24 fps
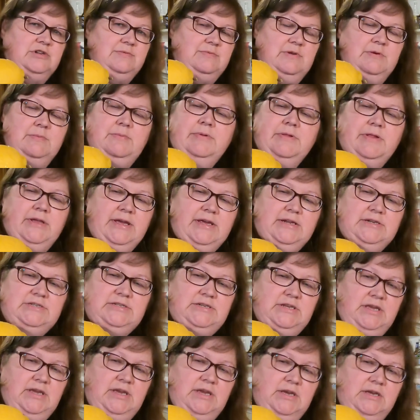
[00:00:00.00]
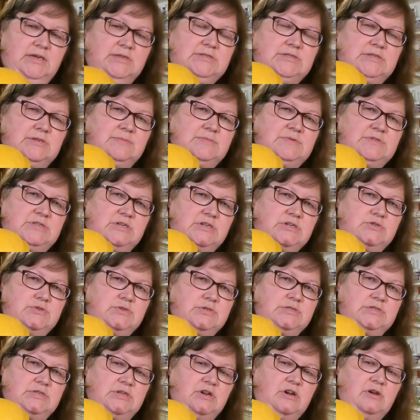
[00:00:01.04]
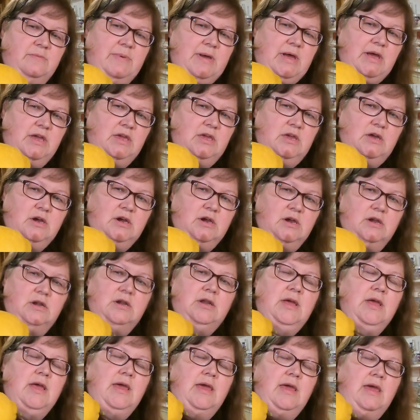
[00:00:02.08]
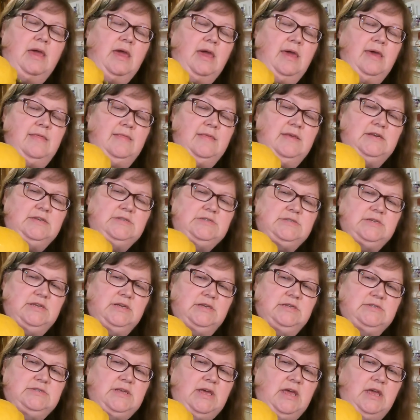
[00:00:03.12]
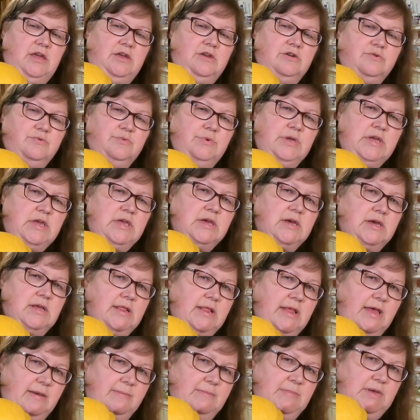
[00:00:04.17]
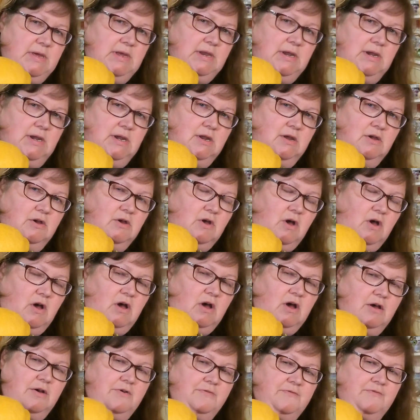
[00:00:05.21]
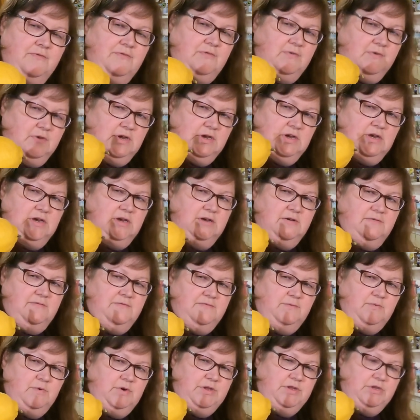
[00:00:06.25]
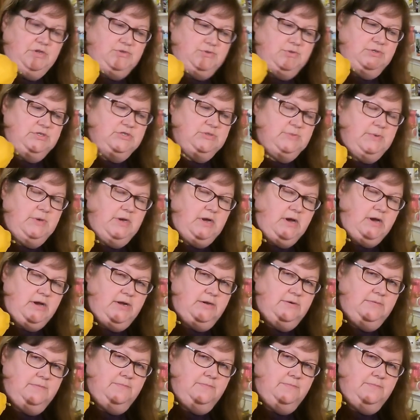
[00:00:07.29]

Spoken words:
to be planting some citrus in our backyard. And this is a Eureka lemon off of one of the trees we got.